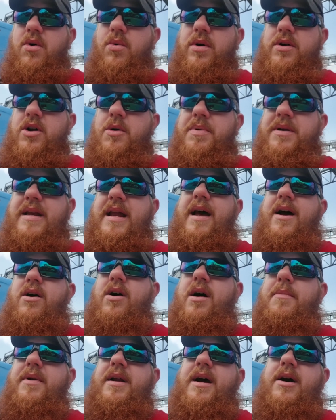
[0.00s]
window, but now
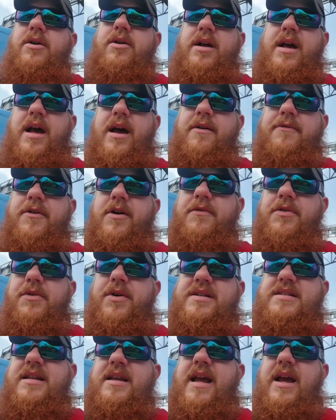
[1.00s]
I'm an hour and a half off the
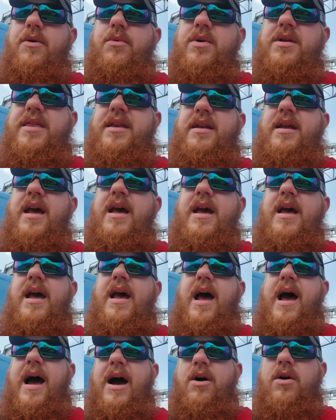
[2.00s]
rest of the day. And with the
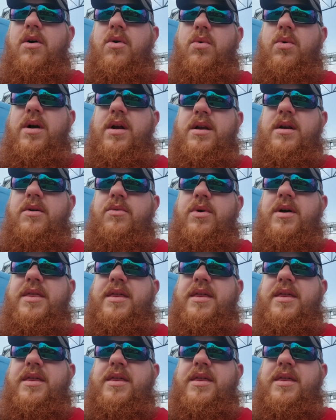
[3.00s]
hour with